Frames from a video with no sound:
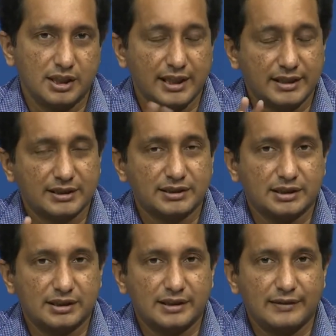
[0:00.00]
It is a
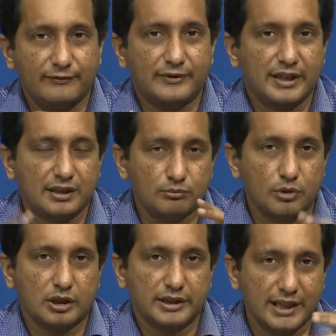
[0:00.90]
different
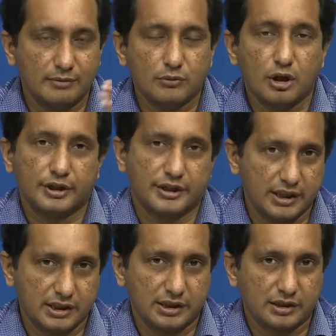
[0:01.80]
ball game altogether.